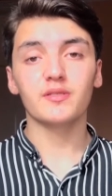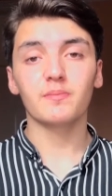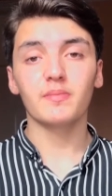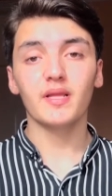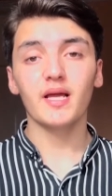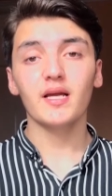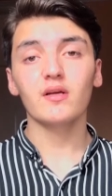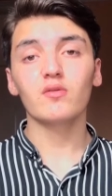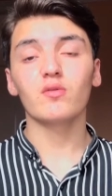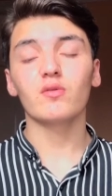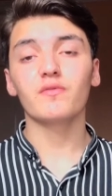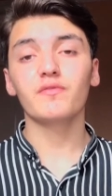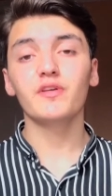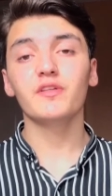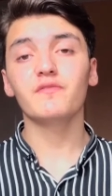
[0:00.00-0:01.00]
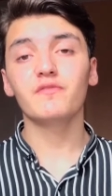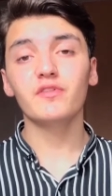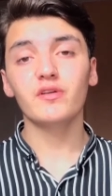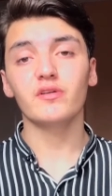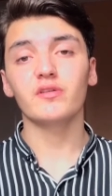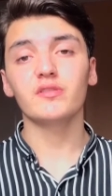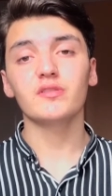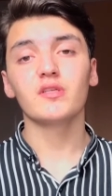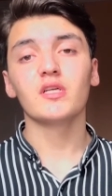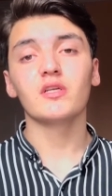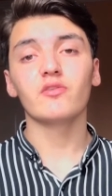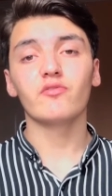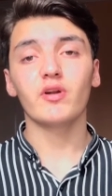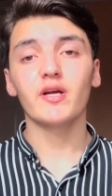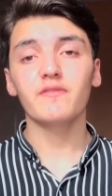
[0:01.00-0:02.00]
a black hole feet first,
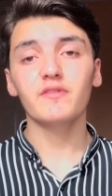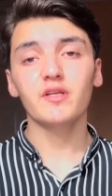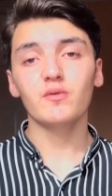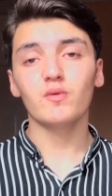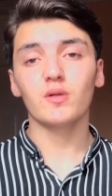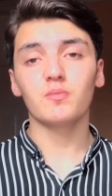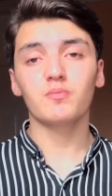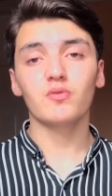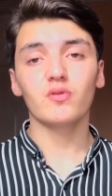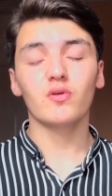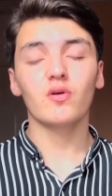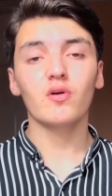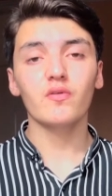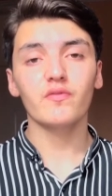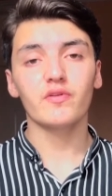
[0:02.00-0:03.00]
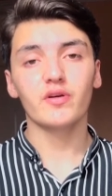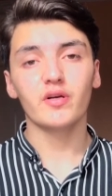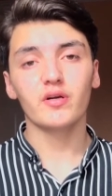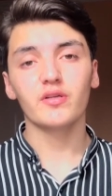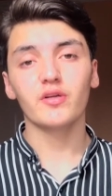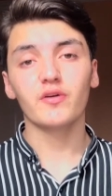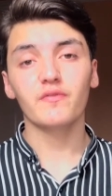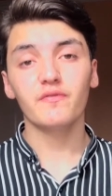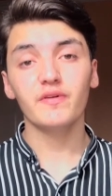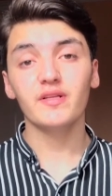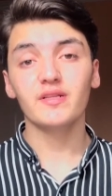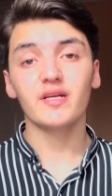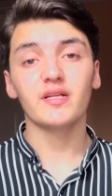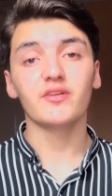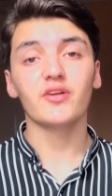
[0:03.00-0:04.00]
gravity will pull harder on your
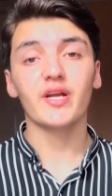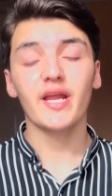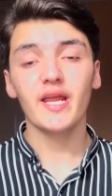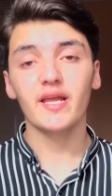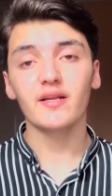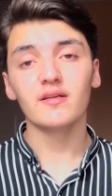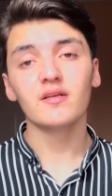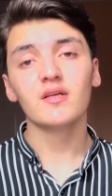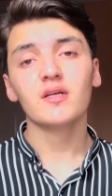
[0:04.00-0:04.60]
feet than your head.